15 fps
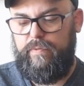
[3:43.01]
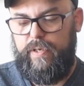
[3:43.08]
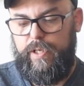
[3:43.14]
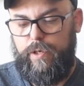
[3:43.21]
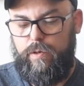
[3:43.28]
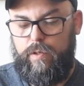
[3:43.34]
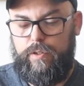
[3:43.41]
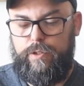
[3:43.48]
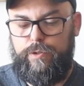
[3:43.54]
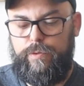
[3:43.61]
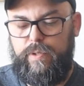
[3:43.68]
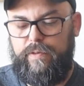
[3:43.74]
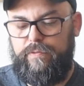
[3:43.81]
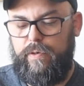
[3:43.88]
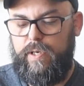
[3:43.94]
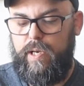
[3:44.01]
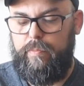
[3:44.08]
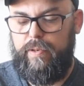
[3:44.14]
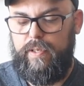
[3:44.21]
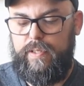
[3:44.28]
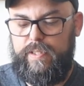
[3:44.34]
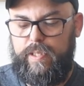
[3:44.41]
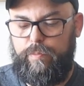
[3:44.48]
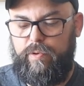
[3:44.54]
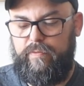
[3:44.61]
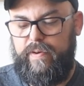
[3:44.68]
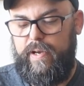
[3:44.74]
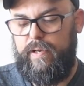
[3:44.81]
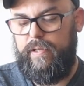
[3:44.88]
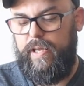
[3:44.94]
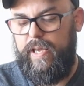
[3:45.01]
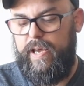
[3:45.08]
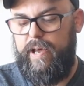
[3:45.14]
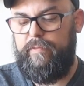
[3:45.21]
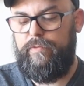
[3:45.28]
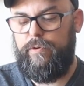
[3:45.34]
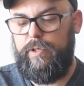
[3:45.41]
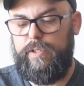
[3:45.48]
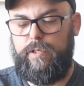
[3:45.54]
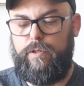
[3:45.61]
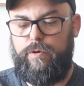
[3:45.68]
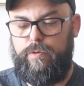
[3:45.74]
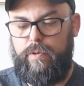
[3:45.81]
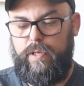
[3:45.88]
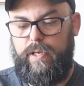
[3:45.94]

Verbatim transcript: video on two different companies that provide an AI voice clone.